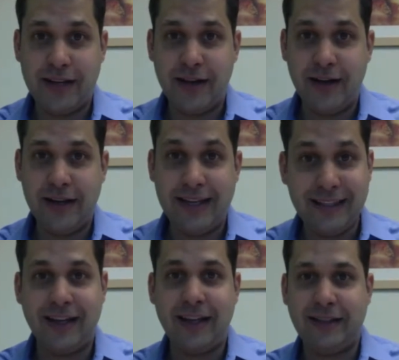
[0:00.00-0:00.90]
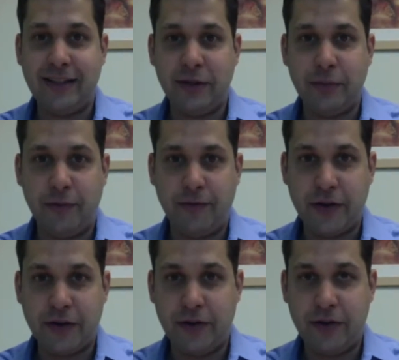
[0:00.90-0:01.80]
uh, inside sales
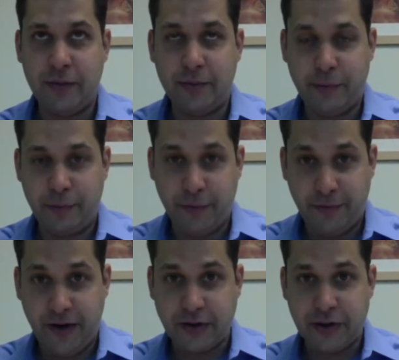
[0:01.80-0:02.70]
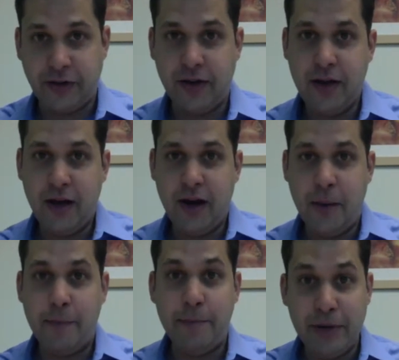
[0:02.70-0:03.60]
profession, professional,
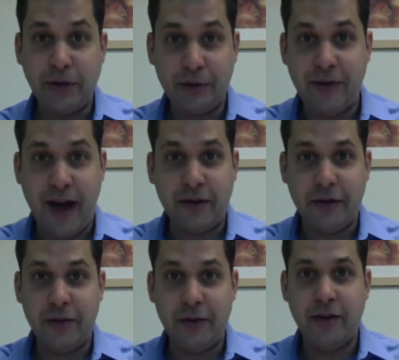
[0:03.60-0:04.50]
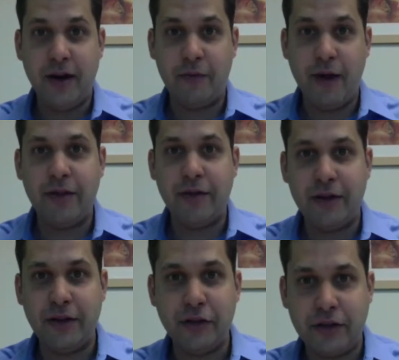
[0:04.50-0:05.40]
uh, build value uh, rather
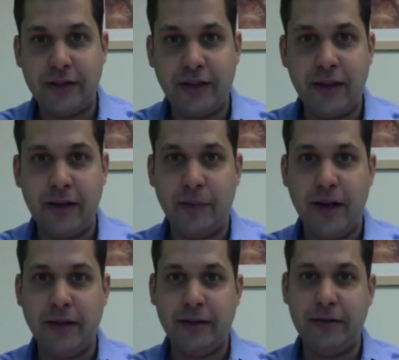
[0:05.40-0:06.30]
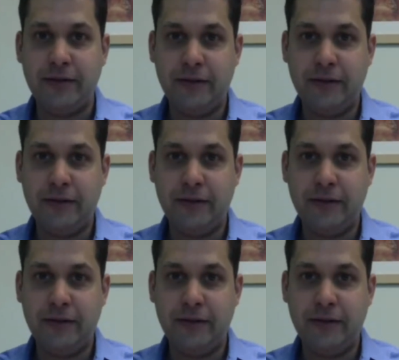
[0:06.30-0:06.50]
than just selling a price?